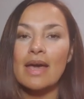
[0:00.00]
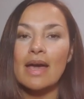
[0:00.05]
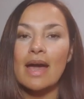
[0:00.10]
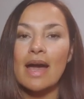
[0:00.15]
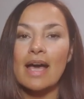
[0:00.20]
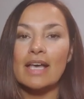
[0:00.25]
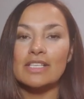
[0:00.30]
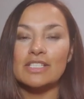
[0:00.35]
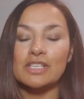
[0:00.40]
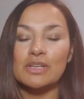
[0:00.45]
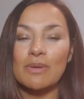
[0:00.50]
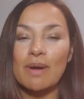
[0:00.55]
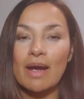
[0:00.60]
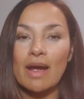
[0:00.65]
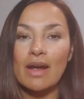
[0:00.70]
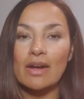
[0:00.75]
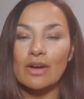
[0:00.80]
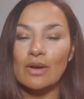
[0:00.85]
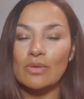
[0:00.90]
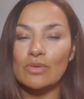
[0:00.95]
As you
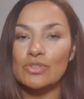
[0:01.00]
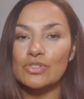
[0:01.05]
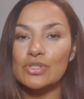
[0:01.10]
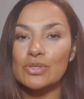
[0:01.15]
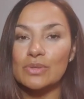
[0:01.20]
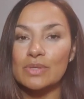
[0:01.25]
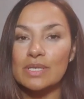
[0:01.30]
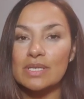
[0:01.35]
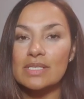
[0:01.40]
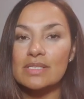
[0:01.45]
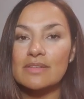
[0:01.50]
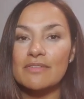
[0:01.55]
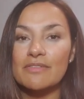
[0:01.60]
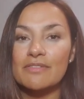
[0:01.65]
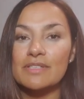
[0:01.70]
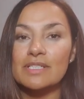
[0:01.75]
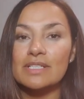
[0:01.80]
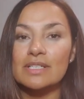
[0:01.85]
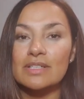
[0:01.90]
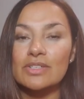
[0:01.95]
are going through this
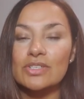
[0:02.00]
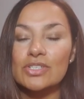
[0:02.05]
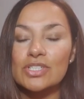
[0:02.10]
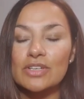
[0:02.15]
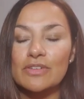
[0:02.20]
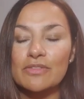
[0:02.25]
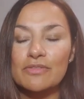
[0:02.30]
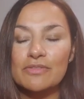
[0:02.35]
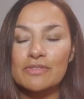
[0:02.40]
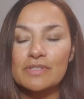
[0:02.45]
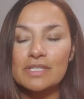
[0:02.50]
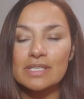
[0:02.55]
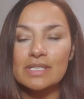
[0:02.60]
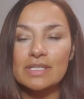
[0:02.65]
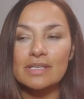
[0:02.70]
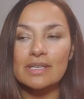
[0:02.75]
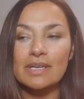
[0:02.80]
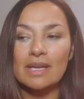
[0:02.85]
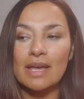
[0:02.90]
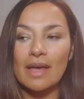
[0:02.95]
physical shift,
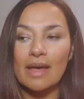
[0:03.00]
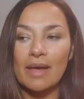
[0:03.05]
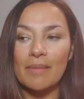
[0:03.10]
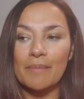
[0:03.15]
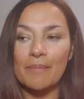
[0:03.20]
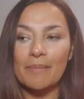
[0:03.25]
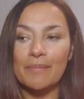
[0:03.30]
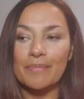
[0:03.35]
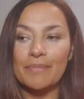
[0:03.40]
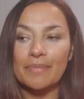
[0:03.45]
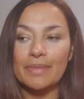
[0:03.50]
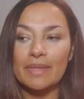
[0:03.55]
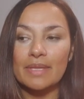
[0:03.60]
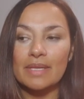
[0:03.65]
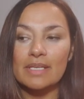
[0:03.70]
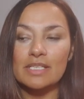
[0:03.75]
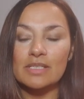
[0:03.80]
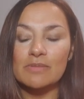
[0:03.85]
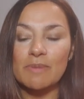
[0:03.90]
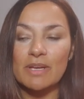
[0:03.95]

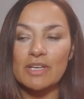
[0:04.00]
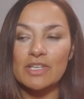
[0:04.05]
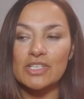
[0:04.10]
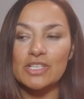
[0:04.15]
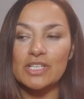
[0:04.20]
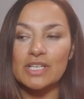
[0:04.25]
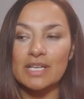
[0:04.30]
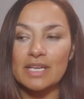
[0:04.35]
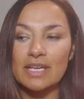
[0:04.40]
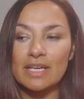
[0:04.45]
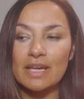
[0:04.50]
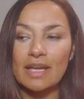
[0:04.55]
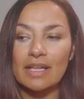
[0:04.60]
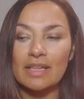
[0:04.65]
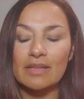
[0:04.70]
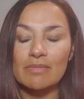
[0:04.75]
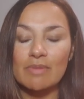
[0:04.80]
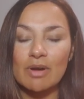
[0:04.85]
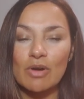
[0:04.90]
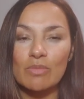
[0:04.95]
especially at
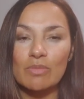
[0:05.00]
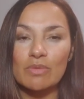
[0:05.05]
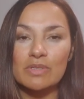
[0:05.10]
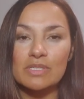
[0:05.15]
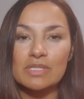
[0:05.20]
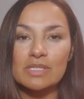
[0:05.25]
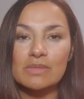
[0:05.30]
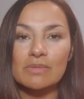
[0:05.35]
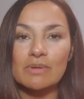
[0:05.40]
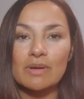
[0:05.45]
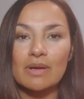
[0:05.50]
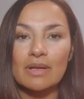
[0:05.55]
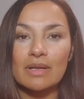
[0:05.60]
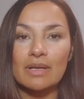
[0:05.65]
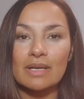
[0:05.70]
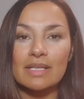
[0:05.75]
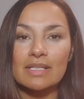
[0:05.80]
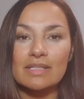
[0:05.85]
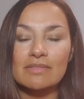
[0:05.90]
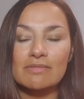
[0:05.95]
the moment, while
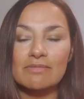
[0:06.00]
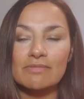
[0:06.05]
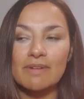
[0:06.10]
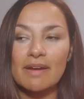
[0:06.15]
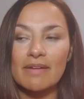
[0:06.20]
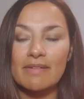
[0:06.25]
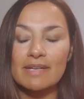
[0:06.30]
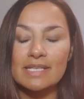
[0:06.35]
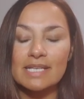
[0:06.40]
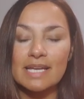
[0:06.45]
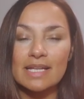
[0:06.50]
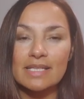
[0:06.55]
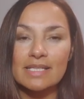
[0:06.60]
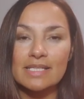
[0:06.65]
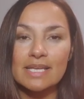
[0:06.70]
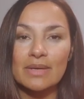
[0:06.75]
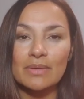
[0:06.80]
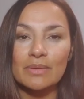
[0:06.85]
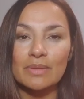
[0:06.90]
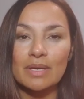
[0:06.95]
it's very dense
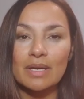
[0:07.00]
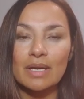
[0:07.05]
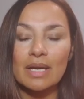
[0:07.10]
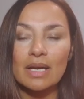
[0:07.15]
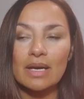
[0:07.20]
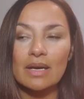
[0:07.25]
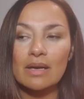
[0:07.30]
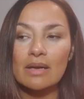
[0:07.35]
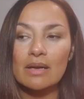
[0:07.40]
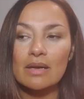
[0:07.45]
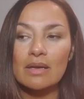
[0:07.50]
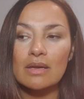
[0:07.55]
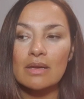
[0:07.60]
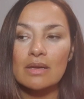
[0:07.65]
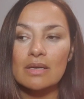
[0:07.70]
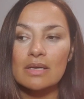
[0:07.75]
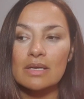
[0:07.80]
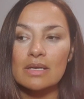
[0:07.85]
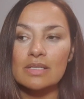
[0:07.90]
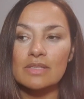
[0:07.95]
out there.
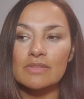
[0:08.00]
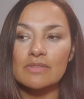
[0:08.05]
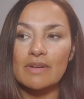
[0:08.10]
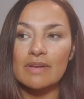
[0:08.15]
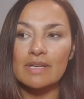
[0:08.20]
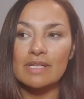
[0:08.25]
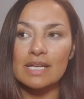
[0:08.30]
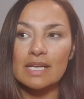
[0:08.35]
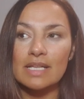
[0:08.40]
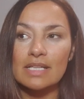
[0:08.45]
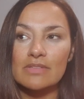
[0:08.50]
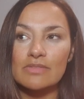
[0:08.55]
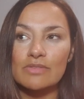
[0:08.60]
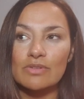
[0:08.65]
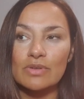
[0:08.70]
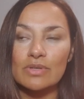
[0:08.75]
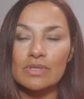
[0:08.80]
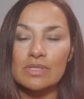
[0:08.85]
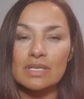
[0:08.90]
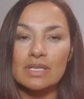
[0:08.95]
It's very dense for
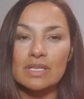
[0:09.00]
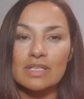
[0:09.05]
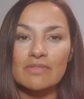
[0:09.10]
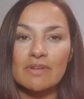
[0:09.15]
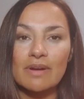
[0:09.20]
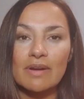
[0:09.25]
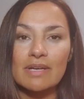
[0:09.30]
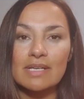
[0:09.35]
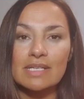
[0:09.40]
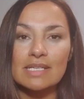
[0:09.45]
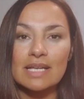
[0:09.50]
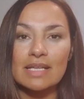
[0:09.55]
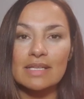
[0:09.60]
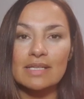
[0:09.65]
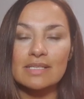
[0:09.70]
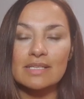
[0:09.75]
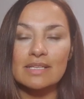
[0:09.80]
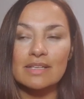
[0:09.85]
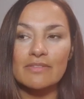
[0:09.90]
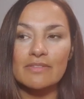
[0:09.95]
us and it's very
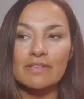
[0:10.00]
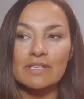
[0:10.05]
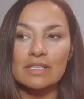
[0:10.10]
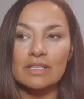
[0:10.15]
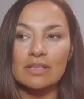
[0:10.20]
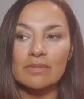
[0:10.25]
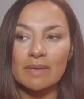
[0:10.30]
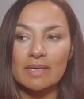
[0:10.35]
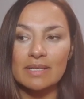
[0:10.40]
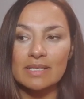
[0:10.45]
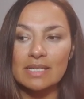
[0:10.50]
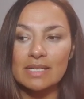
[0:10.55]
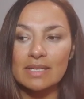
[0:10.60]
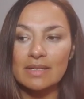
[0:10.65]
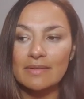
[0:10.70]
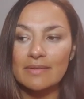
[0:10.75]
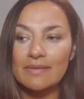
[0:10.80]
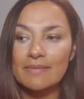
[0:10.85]
dense in the physical body.